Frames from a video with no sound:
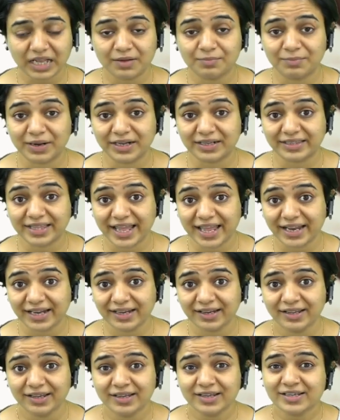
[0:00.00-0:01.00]
But then
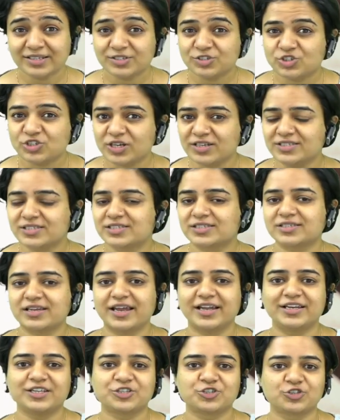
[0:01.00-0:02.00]
just
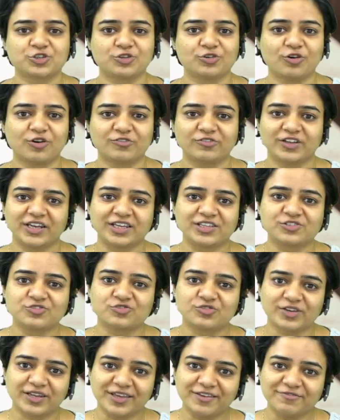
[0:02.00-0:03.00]
addition of an
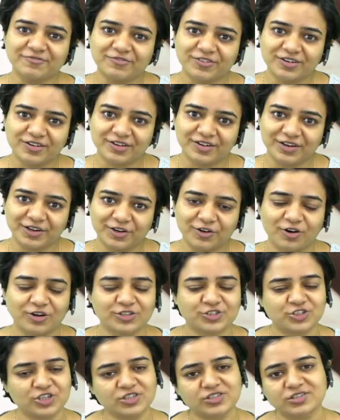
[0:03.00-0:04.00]
extreme word, or
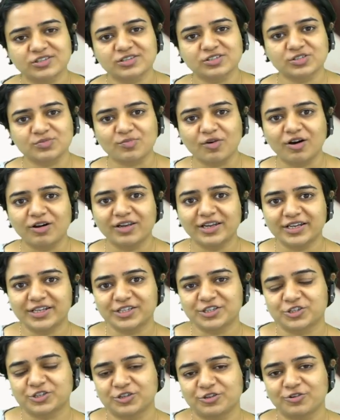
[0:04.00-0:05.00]
just a small
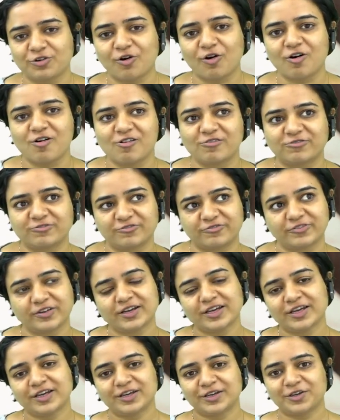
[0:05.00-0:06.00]
addition of,
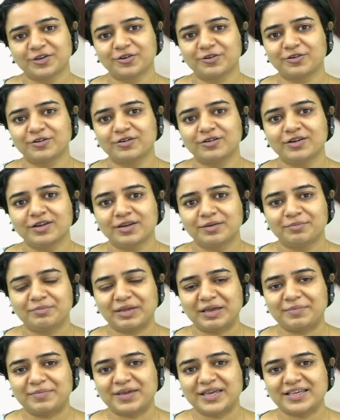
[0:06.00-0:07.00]
you know,
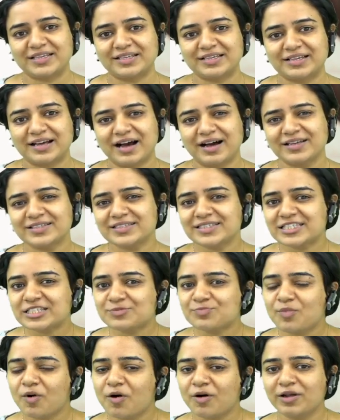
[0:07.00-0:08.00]
maybe a
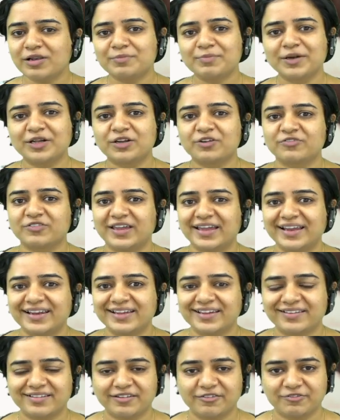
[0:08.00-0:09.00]
small bit of
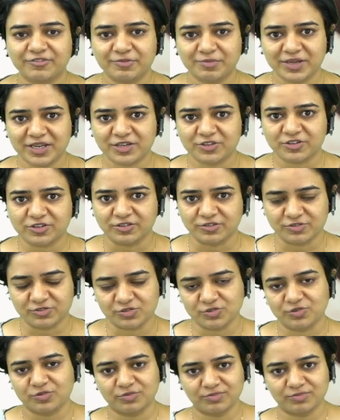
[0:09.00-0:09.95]
alien information, so